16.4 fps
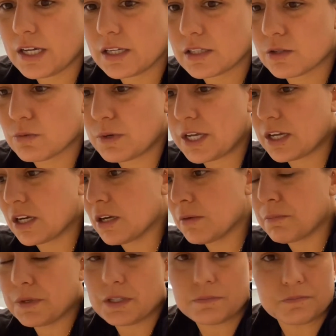get to wake
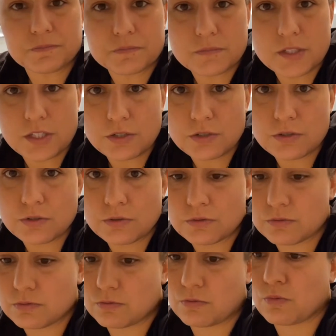up and
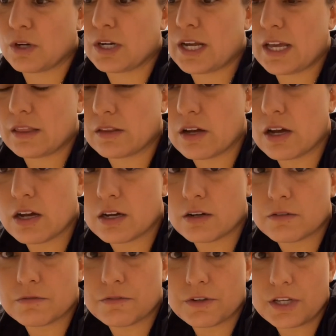do what I
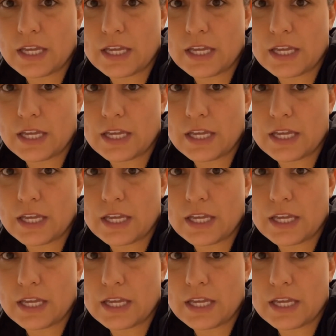love.